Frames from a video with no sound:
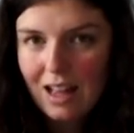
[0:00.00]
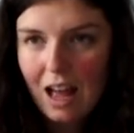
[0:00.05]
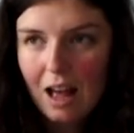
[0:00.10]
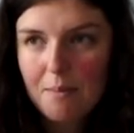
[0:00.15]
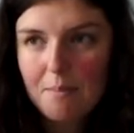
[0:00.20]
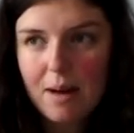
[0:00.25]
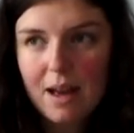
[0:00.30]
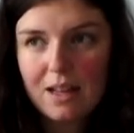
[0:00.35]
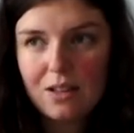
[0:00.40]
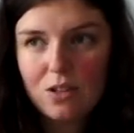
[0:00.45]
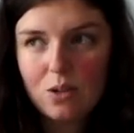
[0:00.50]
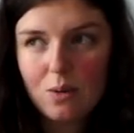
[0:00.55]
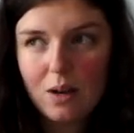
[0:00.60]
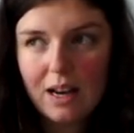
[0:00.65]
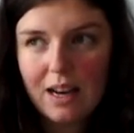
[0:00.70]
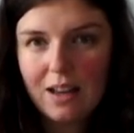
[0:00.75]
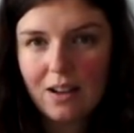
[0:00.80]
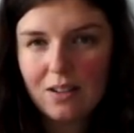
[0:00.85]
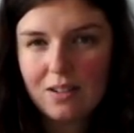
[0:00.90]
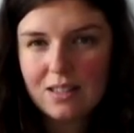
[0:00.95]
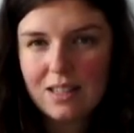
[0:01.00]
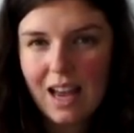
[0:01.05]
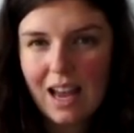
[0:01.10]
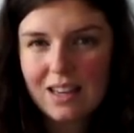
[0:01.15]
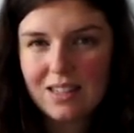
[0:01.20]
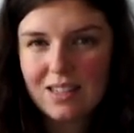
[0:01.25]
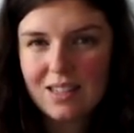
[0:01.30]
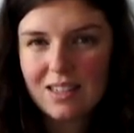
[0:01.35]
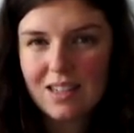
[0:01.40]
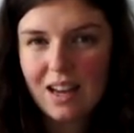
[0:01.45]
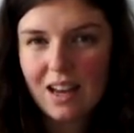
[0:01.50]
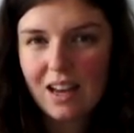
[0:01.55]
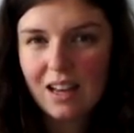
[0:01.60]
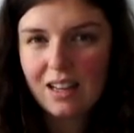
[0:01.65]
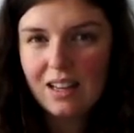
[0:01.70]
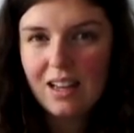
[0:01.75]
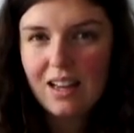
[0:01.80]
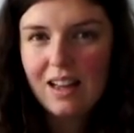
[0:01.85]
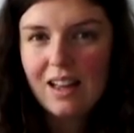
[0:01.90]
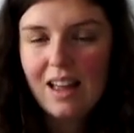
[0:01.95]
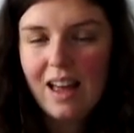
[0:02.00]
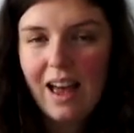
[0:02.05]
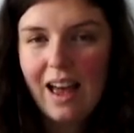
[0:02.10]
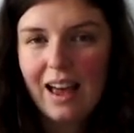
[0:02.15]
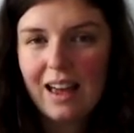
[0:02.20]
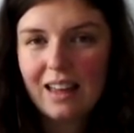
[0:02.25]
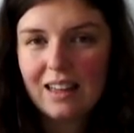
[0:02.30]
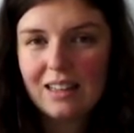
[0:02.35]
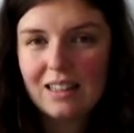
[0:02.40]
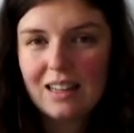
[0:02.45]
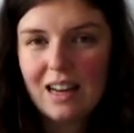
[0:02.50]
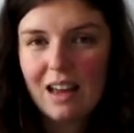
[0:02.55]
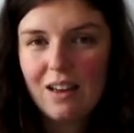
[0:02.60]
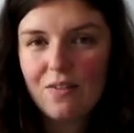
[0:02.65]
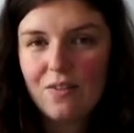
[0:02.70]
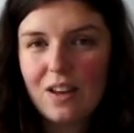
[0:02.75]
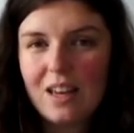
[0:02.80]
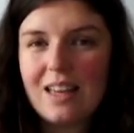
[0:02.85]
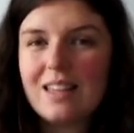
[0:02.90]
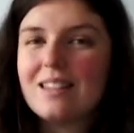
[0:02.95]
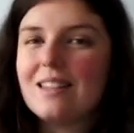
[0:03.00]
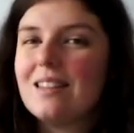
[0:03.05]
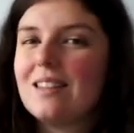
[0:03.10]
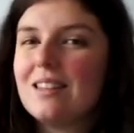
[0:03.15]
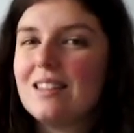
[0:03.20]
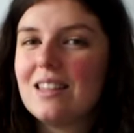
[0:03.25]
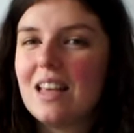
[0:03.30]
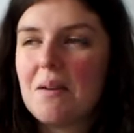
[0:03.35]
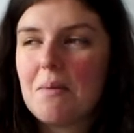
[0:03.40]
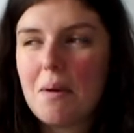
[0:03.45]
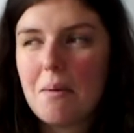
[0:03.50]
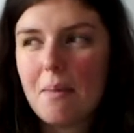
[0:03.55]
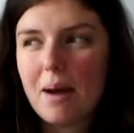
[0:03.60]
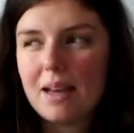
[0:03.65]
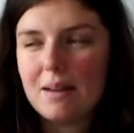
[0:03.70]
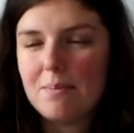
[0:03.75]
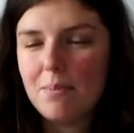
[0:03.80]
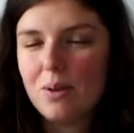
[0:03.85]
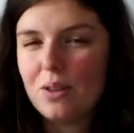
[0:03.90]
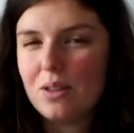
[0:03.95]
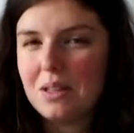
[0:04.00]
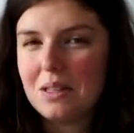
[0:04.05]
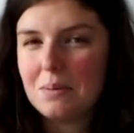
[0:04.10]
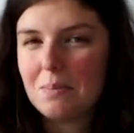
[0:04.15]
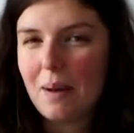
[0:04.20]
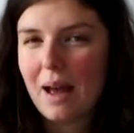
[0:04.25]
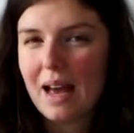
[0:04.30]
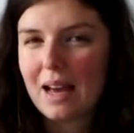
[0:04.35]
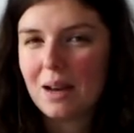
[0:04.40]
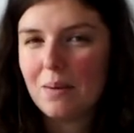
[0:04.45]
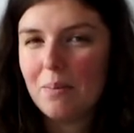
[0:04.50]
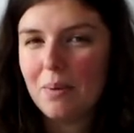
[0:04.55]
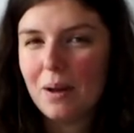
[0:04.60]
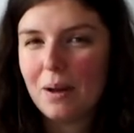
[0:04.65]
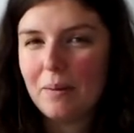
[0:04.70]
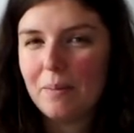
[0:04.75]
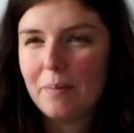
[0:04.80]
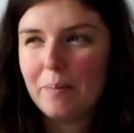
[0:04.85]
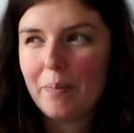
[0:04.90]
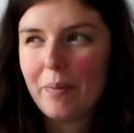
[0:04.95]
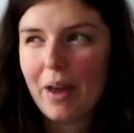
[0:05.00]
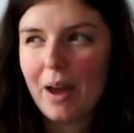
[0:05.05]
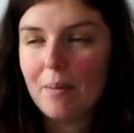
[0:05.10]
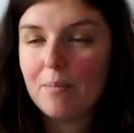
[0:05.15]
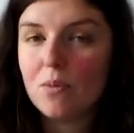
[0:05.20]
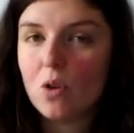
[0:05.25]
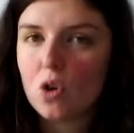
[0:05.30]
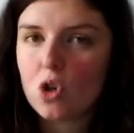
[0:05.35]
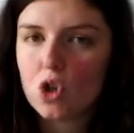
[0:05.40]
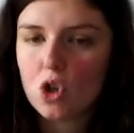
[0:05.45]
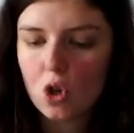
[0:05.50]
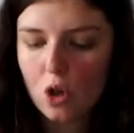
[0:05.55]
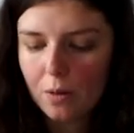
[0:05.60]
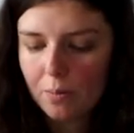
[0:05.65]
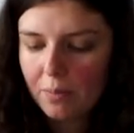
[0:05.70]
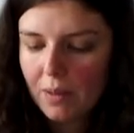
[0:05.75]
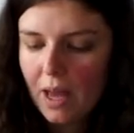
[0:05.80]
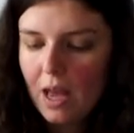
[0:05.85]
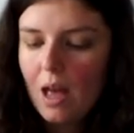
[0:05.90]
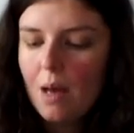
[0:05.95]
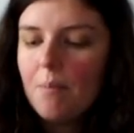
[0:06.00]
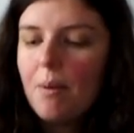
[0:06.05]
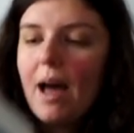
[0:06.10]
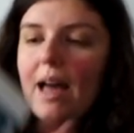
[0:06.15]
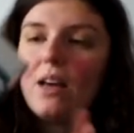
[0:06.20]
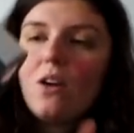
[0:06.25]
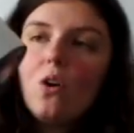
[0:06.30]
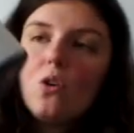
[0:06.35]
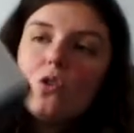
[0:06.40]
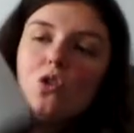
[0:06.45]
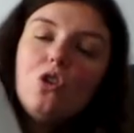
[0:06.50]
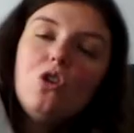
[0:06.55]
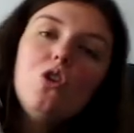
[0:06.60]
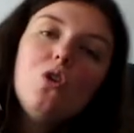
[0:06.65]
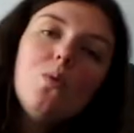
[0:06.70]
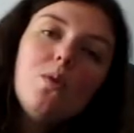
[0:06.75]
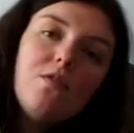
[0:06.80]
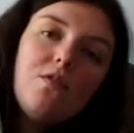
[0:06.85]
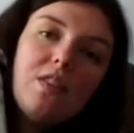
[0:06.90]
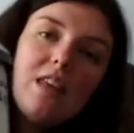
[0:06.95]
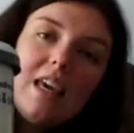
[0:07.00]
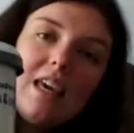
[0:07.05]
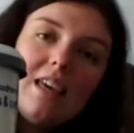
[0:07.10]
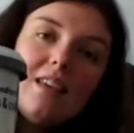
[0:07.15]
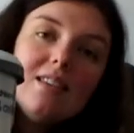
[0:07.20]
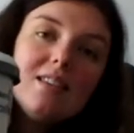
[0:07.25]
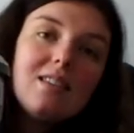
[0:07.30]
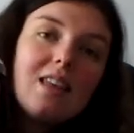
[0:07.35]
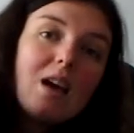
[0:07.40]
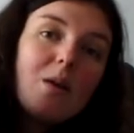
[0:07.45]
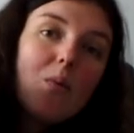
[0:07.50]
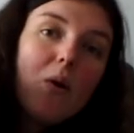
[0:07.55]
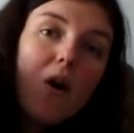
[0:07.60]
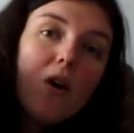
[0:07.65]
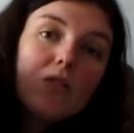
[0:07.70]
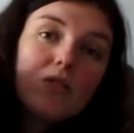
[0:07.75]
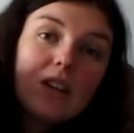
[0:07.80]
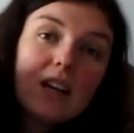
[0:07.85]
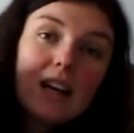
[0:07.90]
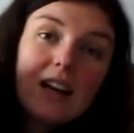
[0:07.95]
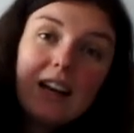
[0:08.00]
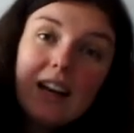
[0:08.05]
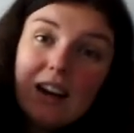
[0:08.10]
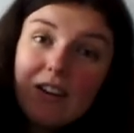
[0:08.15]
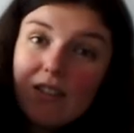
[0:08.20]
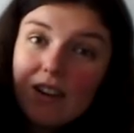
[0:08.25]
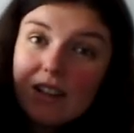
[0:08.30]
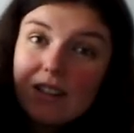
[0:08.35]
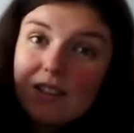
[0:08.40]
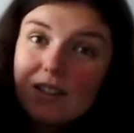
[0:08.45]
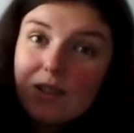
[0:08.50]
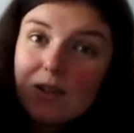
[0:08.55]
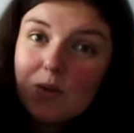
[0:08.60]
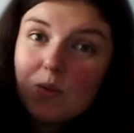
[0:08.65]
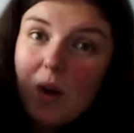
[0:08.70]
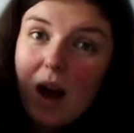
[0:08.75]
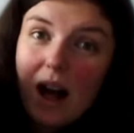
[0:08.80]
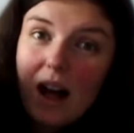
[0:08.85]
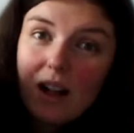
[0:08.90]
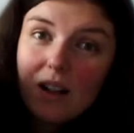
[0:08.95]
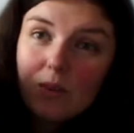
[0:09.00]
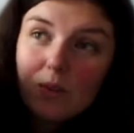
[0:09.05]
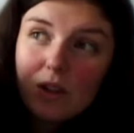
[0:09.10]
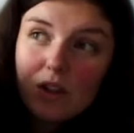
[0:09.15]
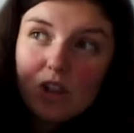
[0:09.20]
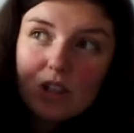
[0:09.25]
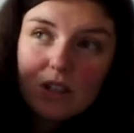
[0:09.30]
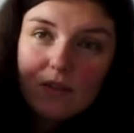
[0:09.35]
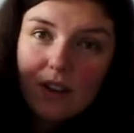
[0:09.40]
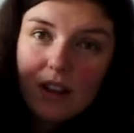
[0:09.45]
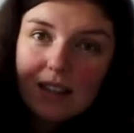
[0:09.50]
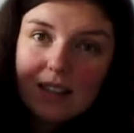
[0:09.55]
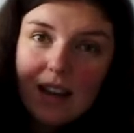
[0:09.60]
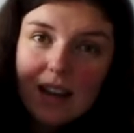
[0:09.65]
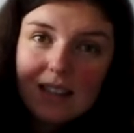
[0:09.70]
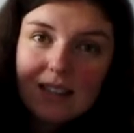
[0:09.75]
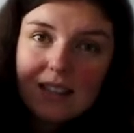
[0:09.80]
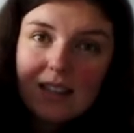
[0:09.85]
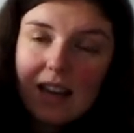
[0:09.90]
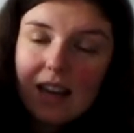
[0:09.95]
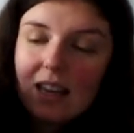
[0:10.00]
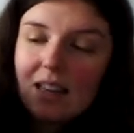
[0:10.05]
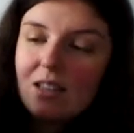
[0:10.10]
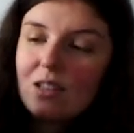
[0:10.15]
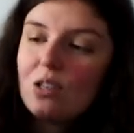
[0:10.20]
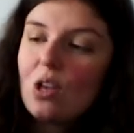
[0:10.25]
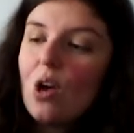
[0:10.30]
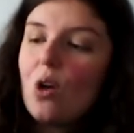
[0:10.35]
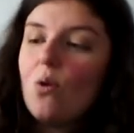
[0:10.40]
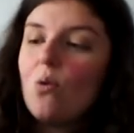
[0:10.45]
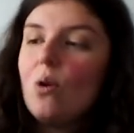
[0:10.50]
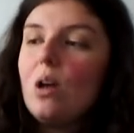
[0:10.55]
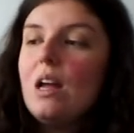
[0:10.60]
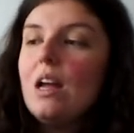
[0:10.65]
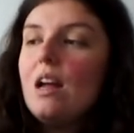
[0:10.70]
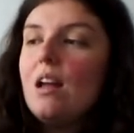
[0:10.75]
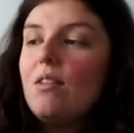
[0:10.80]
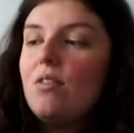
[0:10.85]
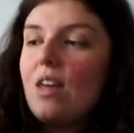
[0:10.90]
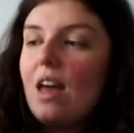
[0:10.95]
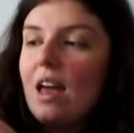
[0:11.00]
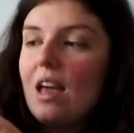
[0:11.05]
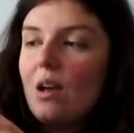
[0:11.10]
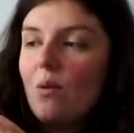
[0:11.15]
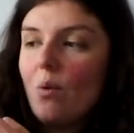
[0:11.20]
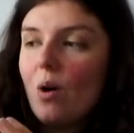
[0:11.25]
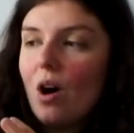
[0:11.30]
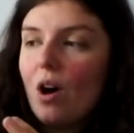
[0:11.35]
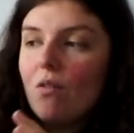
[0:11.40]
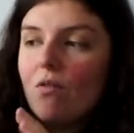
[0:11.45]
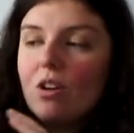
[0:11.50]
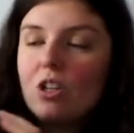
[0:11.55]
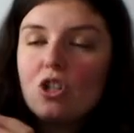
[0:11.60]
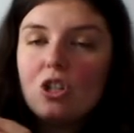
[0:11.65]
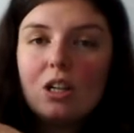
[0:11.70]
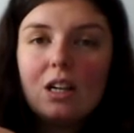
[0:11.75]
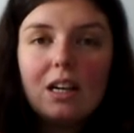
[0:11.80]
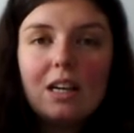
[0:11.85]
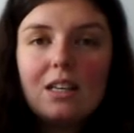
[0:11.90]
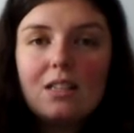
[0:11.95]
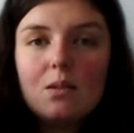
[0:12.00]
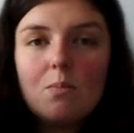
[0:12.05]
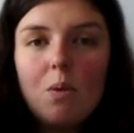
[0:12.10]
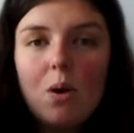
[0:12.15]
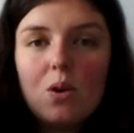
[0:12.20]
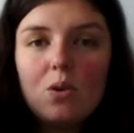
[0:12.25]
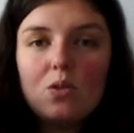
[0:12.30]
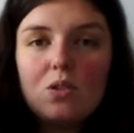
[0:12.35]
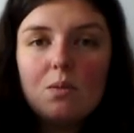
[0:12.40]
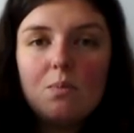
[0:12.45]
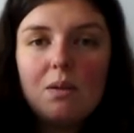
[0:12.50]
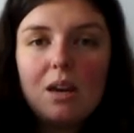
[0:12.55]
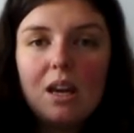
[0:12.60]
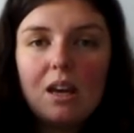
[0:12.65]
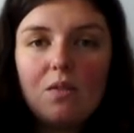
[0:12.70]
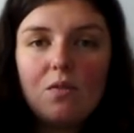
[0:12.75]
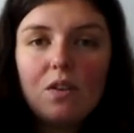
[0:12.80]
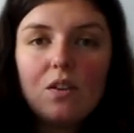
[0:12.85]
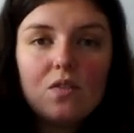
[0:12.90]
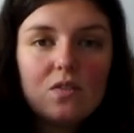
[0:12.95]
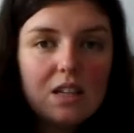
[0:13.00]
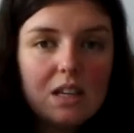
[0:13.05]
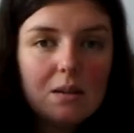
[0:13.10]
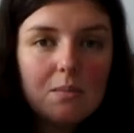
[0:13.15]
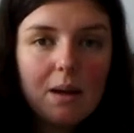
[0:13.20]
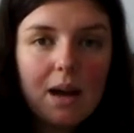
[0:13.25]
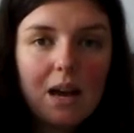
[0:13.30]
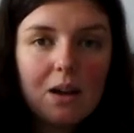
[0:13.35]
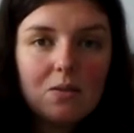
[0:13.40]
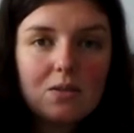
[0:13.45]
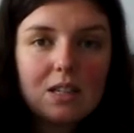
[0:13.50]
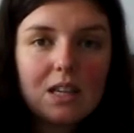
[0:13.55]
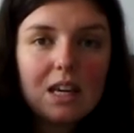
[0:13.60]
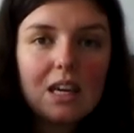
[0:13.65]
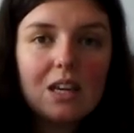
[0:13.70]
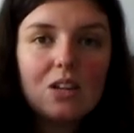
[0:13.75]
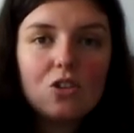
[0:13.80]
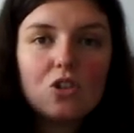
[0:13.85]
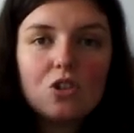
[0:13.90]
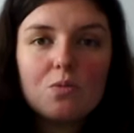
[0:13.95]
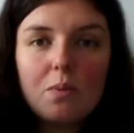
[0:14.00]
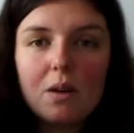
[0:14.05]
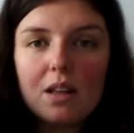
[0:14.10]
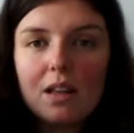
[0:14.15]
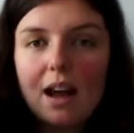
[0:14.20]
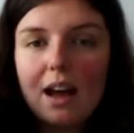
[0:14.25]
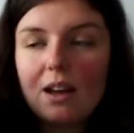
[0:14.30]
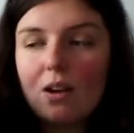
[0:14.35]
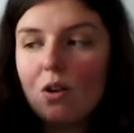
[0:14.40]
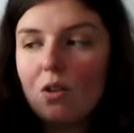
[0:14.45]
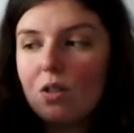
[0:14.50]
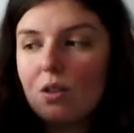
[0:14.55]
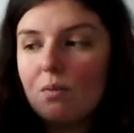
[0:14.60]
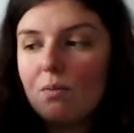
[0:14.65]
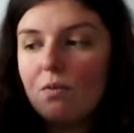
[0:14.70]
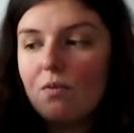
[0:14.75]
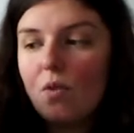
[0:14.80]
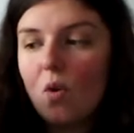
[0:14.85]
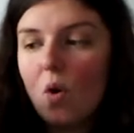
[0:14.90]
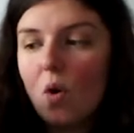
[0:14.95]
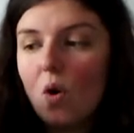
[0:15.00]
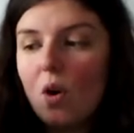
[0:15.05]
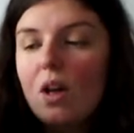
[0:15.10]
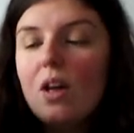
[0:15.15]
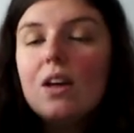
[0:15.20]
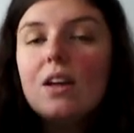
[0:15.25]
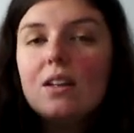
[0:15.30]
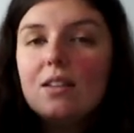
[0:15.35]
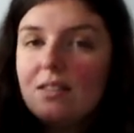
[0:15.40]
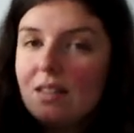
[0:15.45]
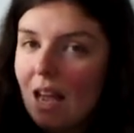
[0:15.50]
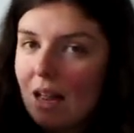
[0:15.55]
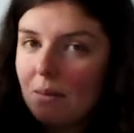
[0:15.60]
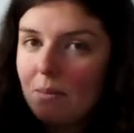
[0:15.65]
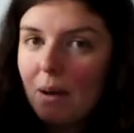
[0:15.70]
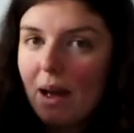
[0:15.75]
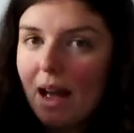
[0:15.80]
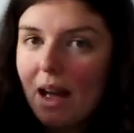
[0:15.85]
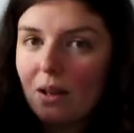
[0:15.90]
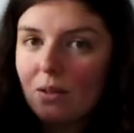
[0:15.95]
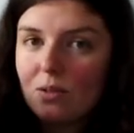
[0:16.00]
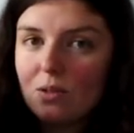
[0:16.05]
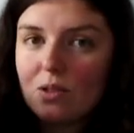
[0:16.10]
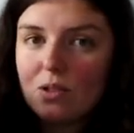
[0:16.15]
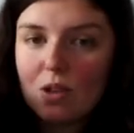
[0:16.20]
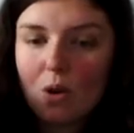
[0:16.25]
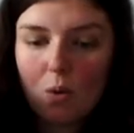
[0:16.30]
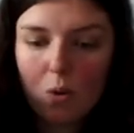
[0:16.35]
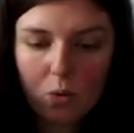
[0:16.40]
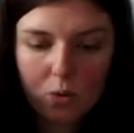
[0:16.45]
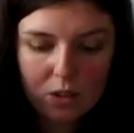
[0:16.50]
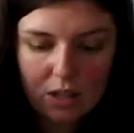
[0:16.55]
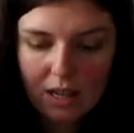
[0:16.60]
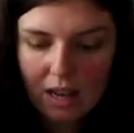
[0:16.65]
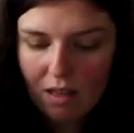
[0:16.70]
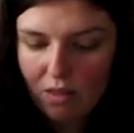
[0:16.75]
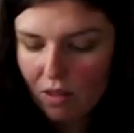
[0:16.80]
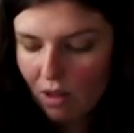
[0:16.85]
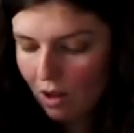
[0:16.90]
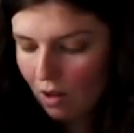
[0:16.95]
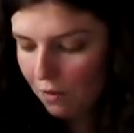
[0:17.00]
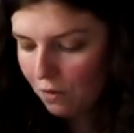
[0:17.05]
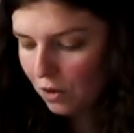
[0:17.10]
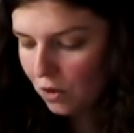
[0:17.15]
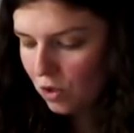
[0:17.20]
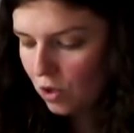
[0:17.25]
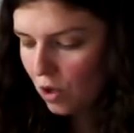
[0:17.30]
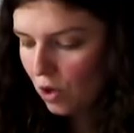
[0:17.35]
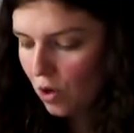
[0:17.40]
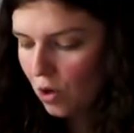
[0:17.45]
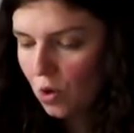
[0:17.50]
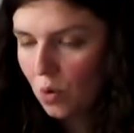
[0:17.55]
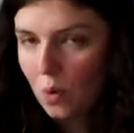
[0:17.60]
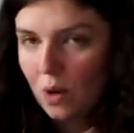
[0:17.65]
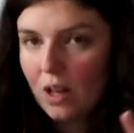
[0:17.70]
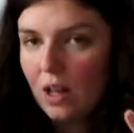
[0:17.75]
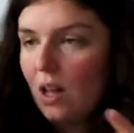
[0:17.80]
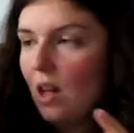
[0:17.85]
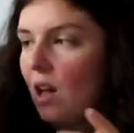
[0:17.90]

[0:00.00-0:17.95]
I might do a little tester, and if it isn't the same, I might put these back, but I'm not sure. But I got two of these. They were on clearance as well, which is fantastic. So they were originally supposed to be £15 each, but I got them for £10. So altogether, for two